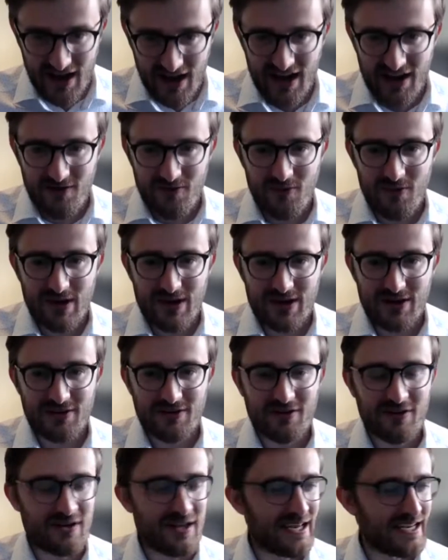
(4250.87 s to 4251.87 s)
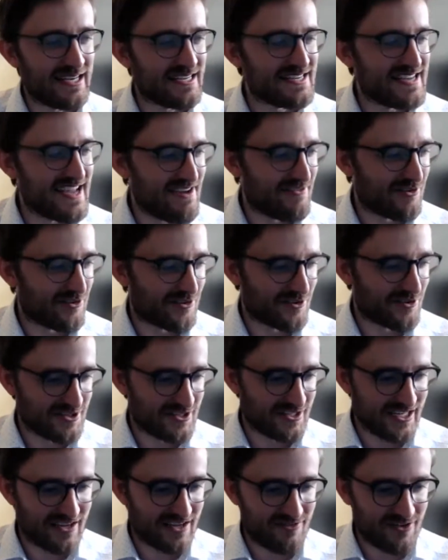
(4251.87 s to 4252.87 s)
I will endeavor
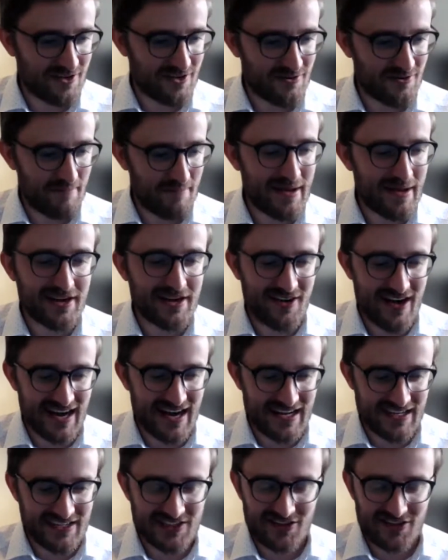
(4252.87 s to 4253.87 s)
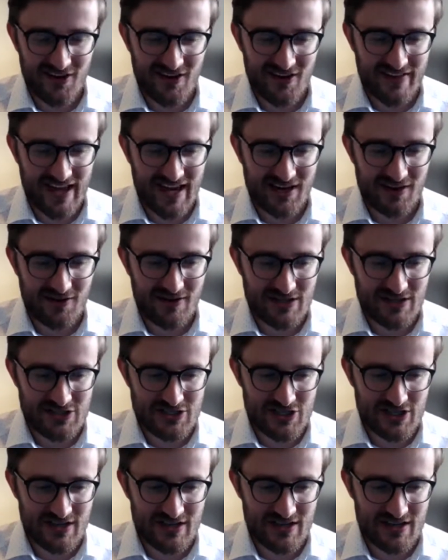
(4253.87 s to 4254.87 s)
to give you a better answer on that
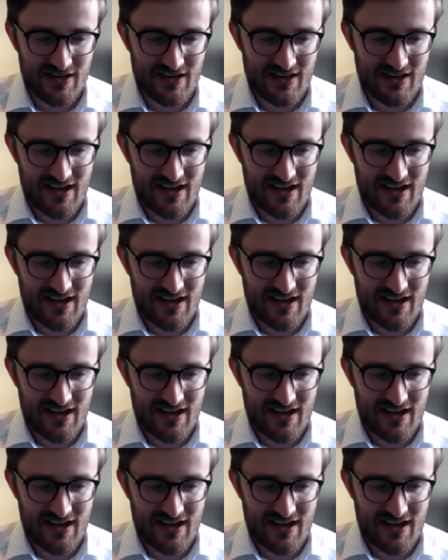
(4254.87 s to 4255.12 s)
question